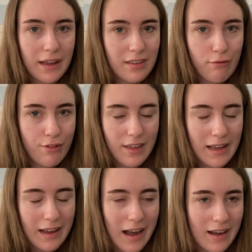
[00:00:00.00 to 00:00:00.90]
that every
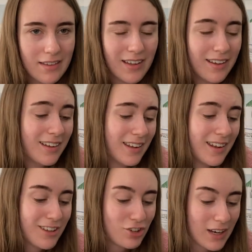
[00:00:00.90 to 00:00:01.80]
day, guys,
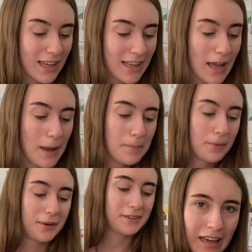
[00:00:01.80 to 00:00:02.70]
literally.
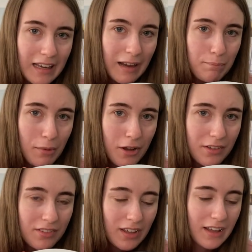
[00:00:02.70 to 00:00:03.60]
But like I
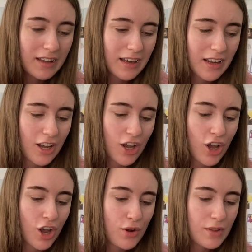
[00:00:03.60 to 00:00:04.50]
burnt it. Like
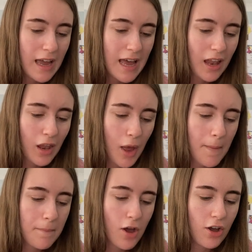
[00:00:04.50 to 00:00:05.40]
who the hell
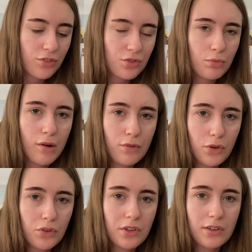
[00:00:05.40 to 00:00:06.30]
burnt
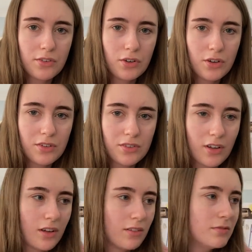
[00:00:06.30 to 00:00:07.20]
waffles in a
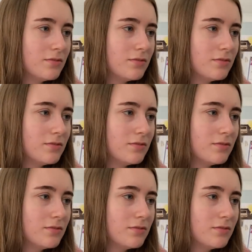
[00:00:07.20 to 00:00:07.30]
toaster?